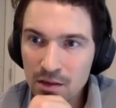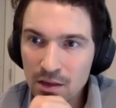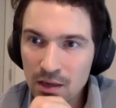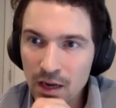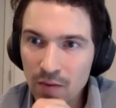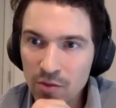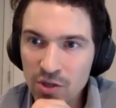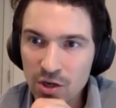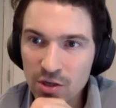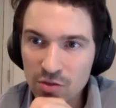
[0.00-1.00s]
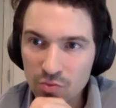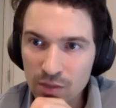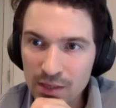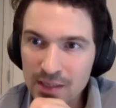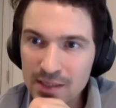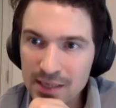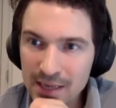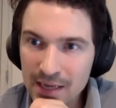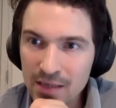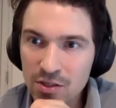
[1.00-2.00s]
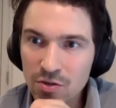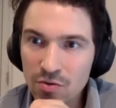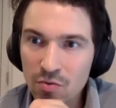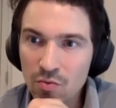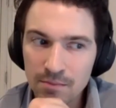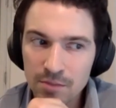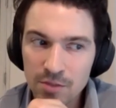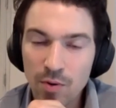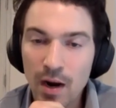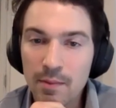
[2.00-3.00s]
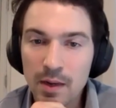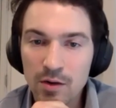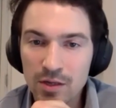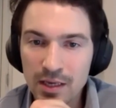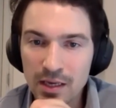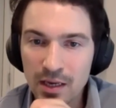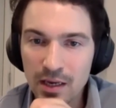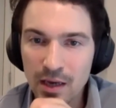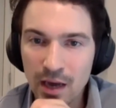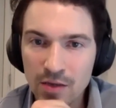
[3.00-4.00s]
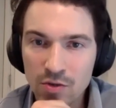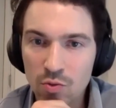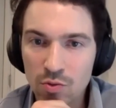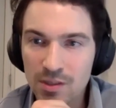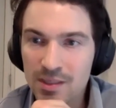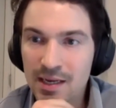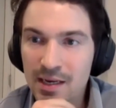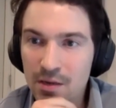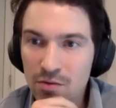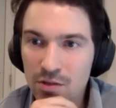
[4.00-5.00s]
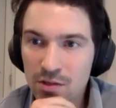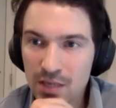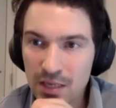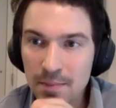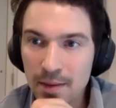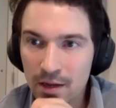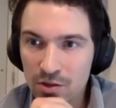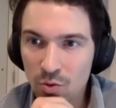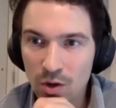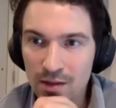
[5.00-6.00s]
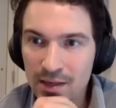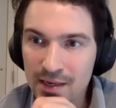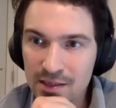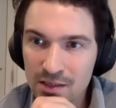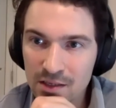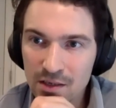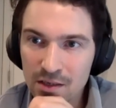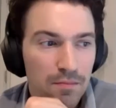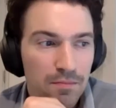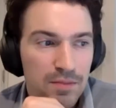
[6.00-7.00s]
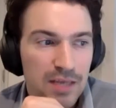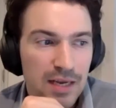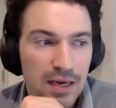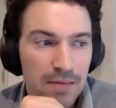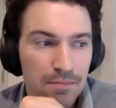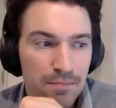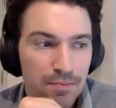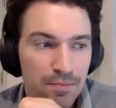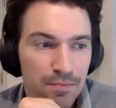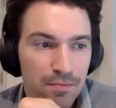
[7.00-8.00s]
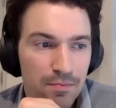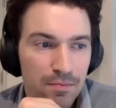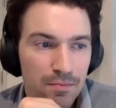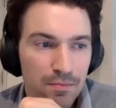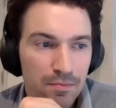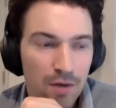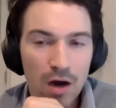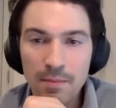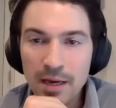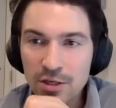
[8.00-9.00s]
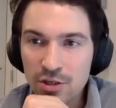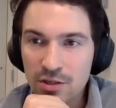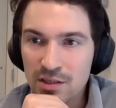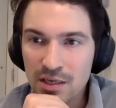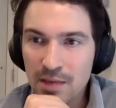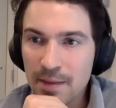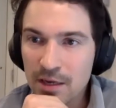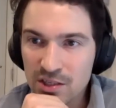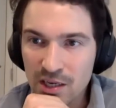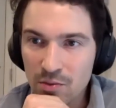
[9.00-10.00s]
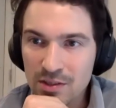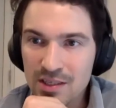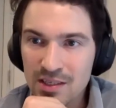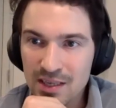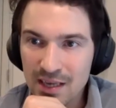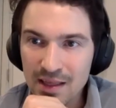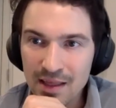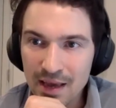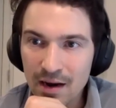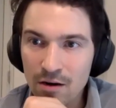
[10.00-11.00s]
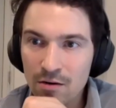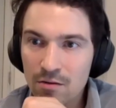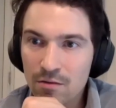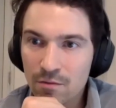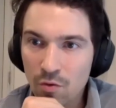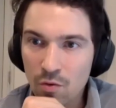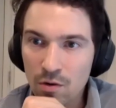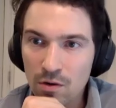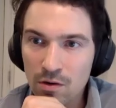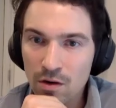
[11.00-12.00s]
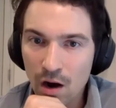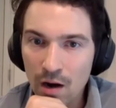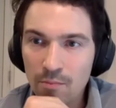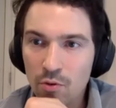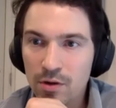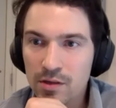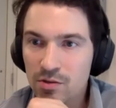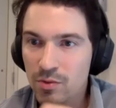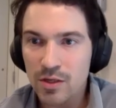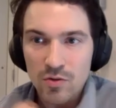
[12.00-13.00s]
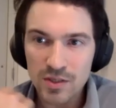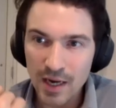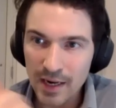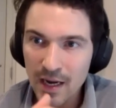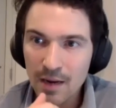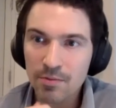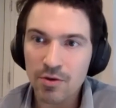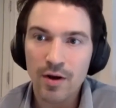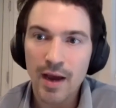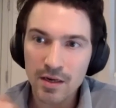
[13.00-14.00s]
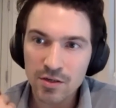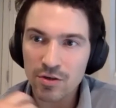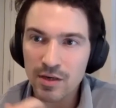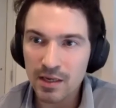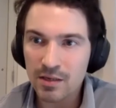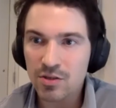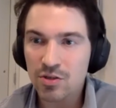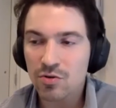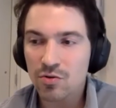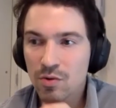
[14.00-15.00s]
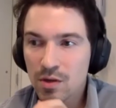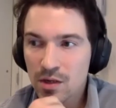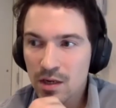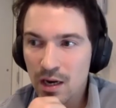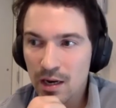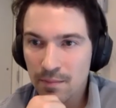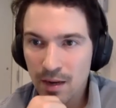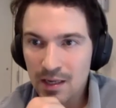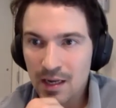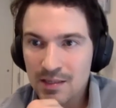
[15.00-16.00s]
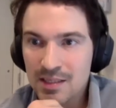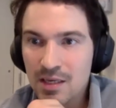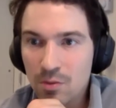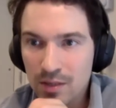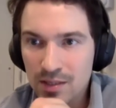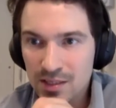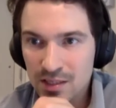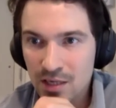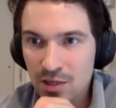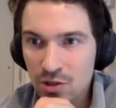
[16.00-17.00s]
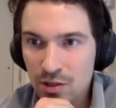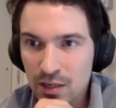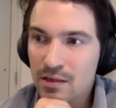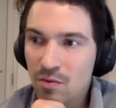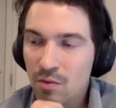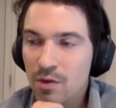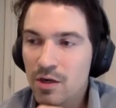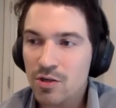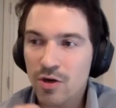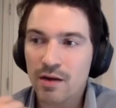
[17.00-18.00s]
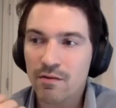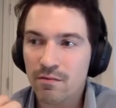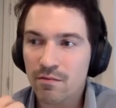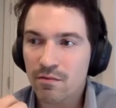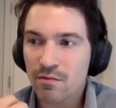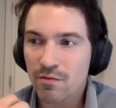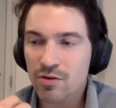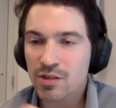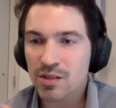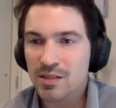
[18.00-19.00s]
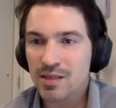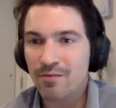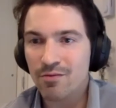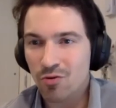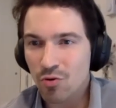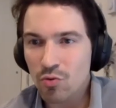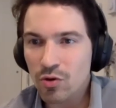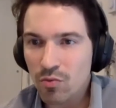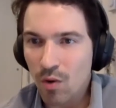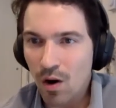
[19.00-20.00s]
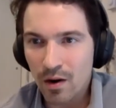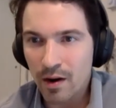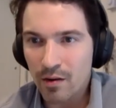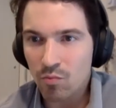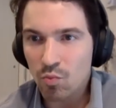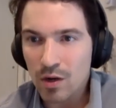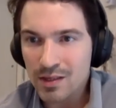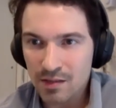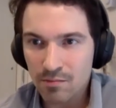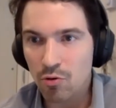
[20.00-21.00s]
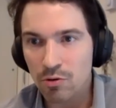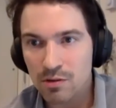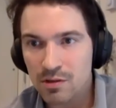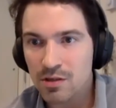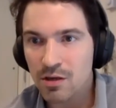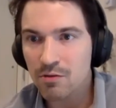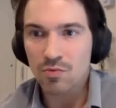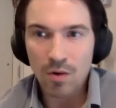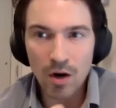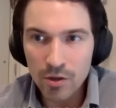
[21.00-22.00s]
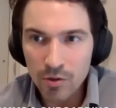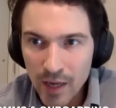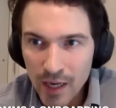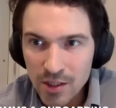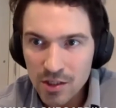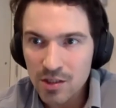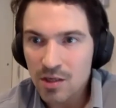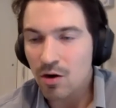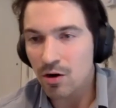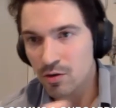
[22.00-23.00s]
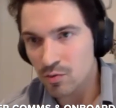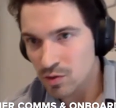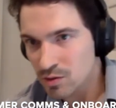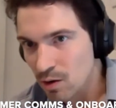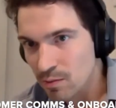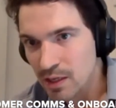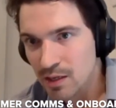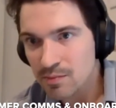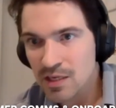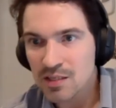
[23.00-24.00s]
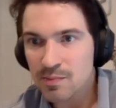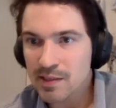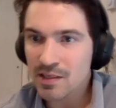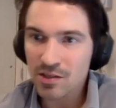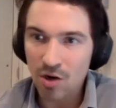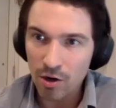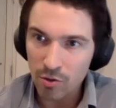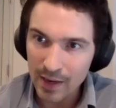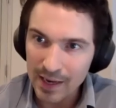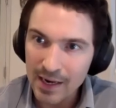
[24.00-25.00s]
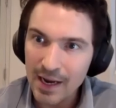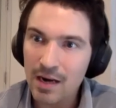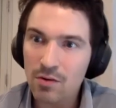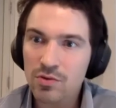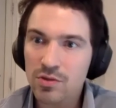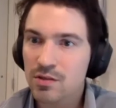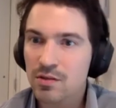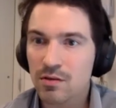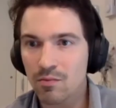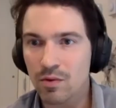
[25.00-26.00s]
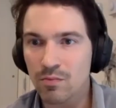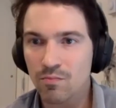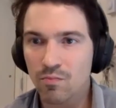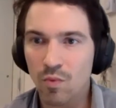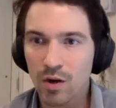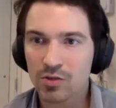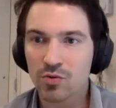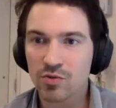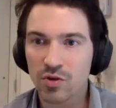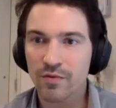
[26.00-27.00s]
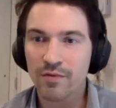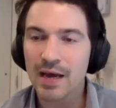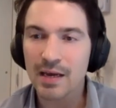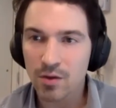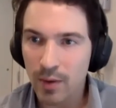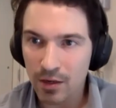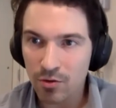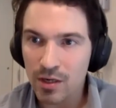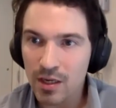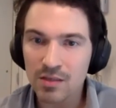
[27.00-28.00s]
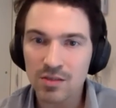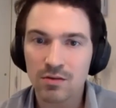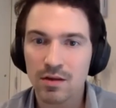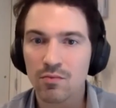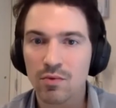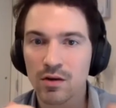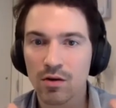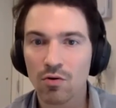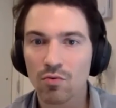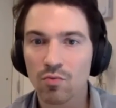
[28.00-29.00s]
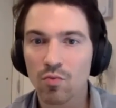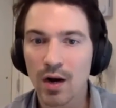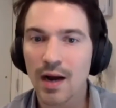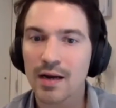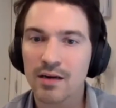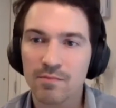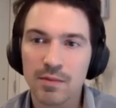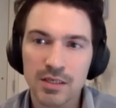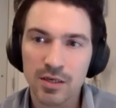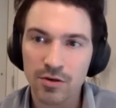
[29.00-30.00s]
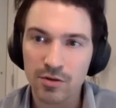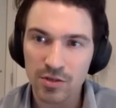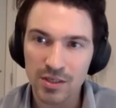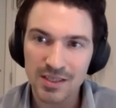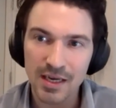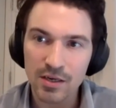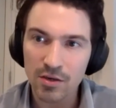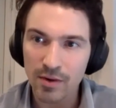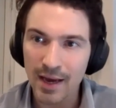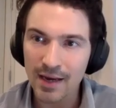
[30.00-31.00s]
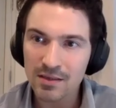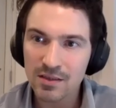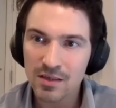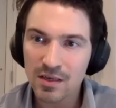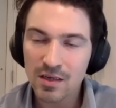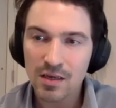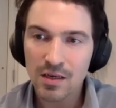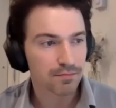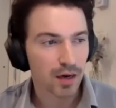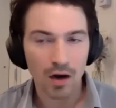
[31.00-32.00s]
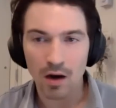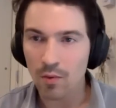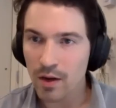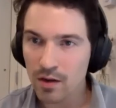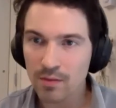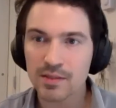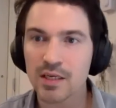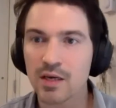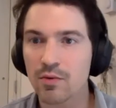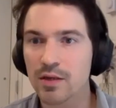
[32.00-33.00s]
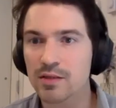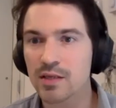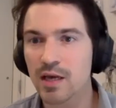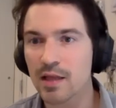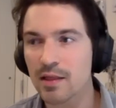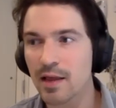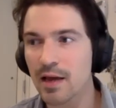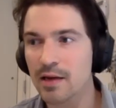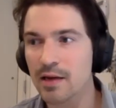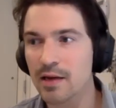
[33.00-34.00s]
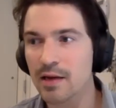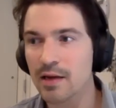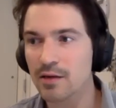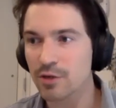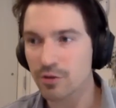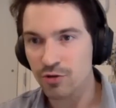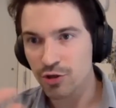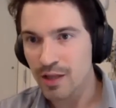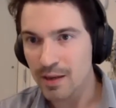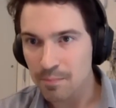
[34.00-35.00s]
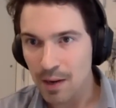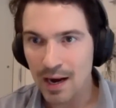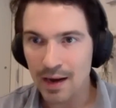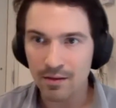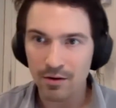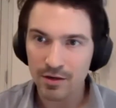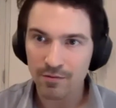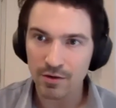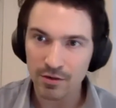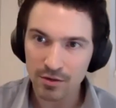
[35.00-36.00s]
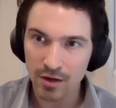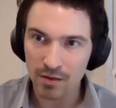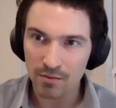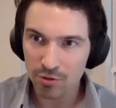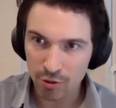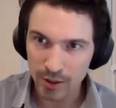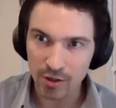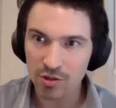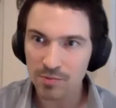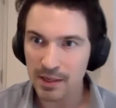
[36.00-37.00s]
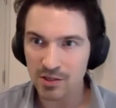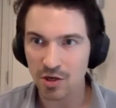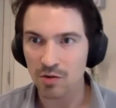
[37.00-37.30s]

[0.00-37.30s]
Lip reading: and we started to really dig into just primarily a tool to send out email to our list. Setting up automations and email sequences in there for onboarding. So when you sign up, you're entered into a sequence, essentially, where we're going to try and first discover who you are and what's important to you. Are you an agency? Are you a small, medium-sized business? Are you in-house? We want to sort of evaluate your needs so that we know what kind of material to send you next. A welcome sequence, and then, should they buy, there are different triggers based on